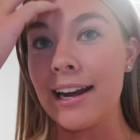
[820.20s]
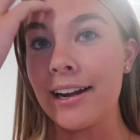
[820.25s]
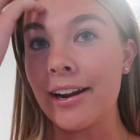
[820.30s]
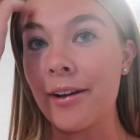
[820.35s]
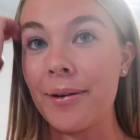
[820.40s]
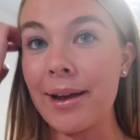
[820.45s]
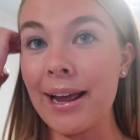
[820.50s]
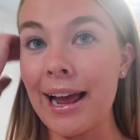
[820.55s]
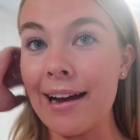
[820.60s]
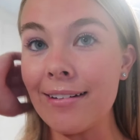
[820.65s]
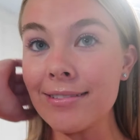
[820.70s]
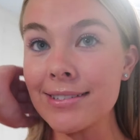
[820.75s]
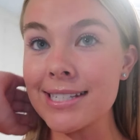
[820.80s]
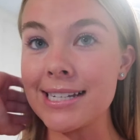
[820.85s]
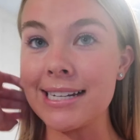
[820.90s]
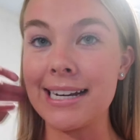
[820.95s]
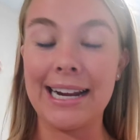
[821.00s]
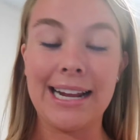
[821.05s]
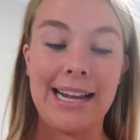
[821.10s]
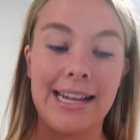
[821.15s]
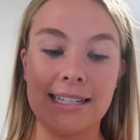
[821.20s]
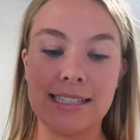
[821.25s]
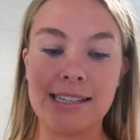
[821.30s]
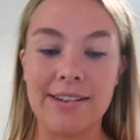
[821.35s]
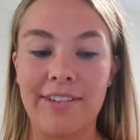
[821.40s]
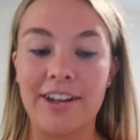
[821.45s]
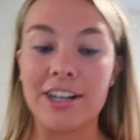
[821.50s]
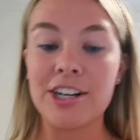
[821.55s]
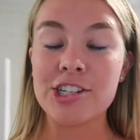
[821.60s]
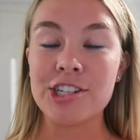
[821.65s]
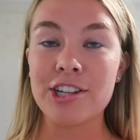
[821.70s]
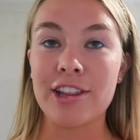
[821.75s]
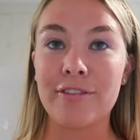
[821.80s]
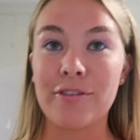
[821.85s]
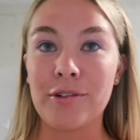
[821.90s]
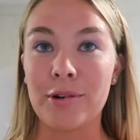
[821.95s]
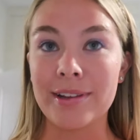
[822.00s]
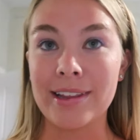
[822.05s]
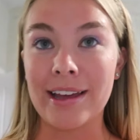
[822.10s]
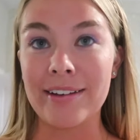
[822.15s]
and going out tonight to finish the
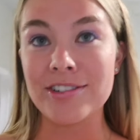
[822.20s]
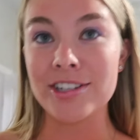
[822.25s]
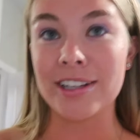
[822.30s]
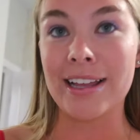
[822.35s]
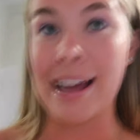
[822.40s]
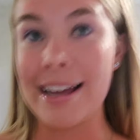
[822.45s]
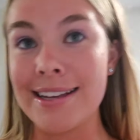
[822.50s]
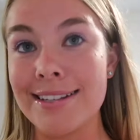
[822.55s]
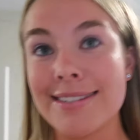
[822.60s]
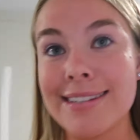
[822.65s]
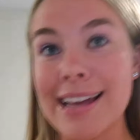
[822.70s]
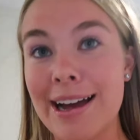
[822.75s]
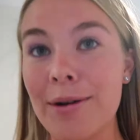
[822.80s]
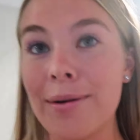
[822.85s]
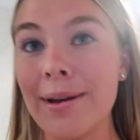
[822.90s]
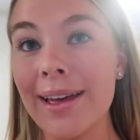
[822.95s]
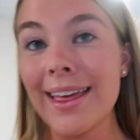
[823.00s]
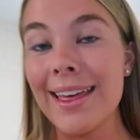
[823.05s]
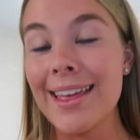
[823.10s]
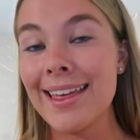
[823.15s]
4th of July. So